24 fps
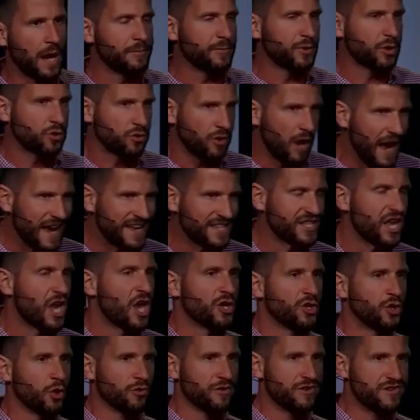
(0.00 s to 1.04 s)
to come to Christ.
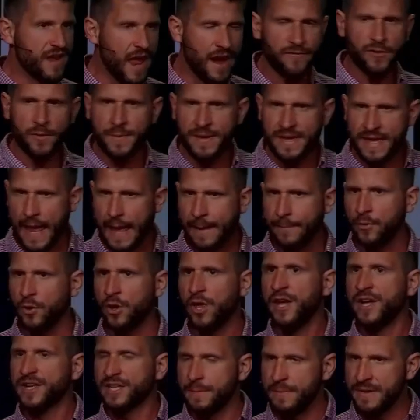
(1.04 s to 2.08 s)
You'll never be
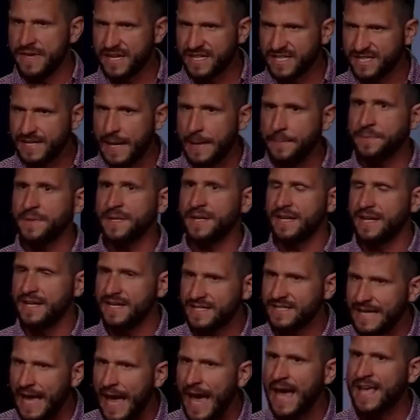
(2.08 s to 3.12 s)
able to be accepted in
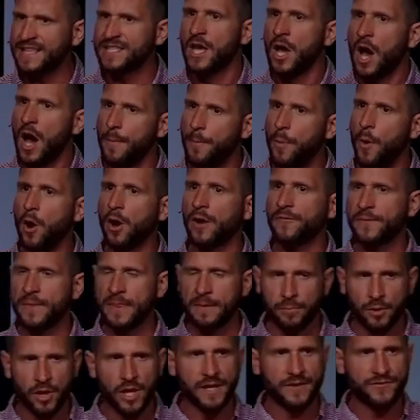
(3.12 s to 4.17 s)
his eyes apart
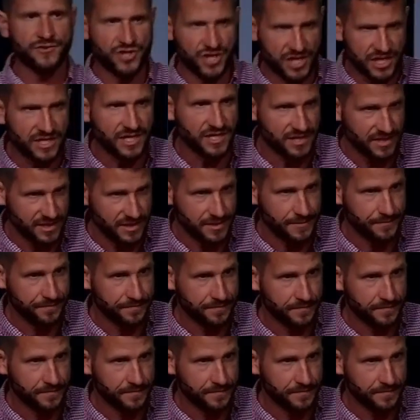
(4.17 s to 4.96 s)
from the blood of Jesus.